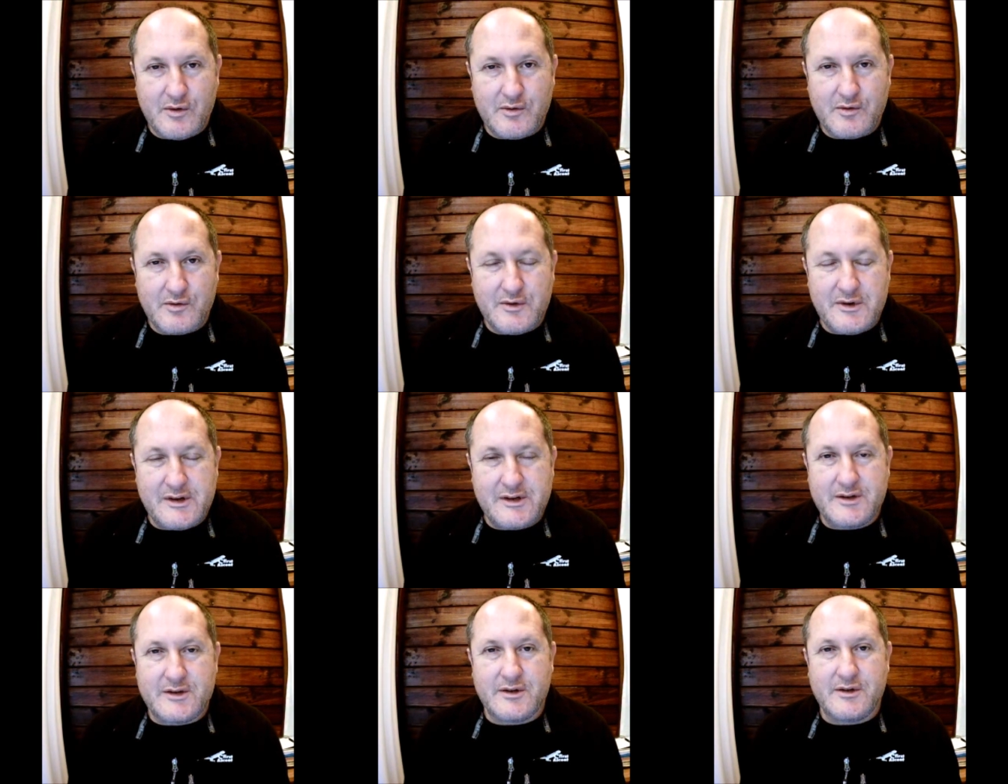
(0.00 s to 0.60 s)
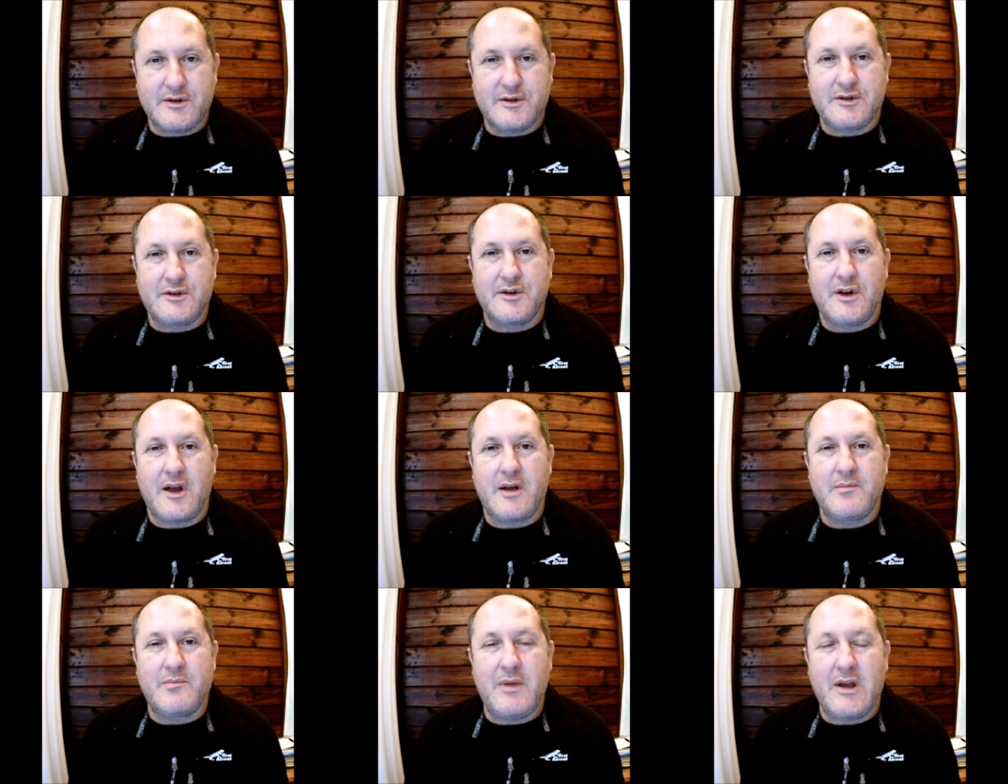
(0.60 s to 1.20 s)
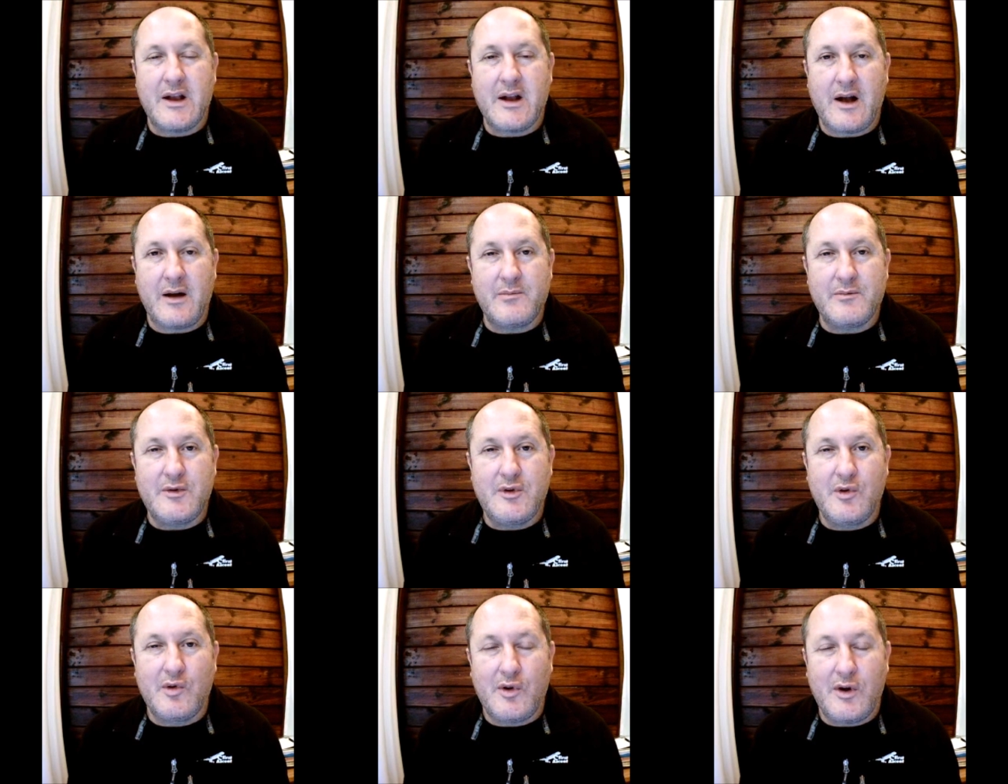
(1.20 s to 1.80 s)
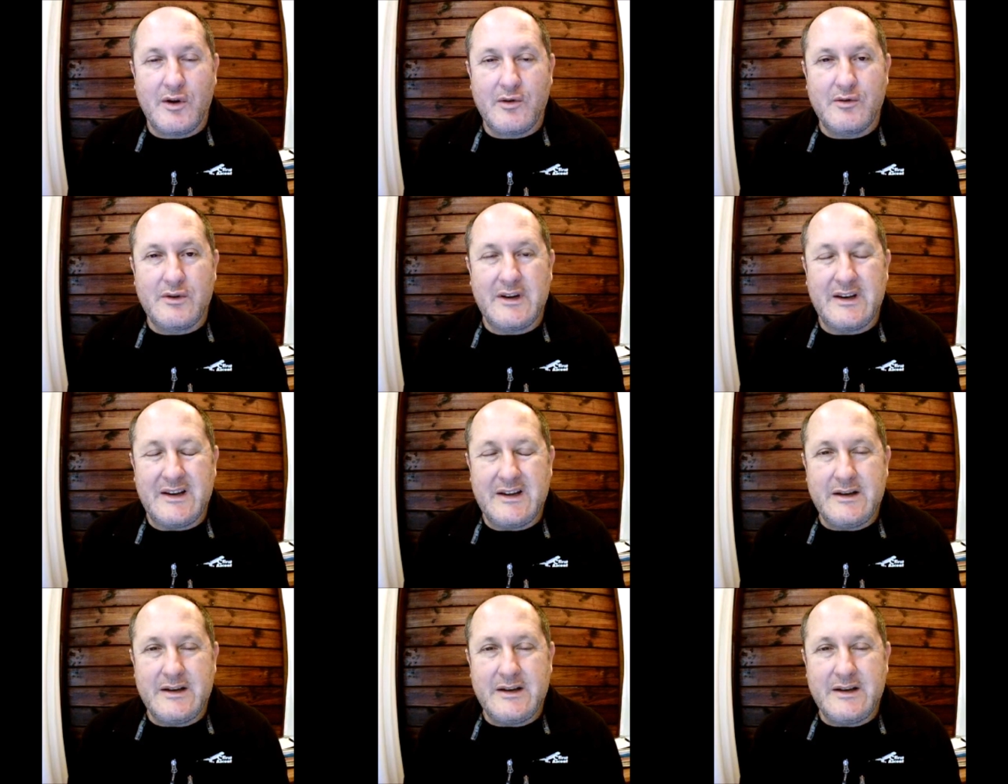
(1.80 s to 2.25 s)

own research and become your own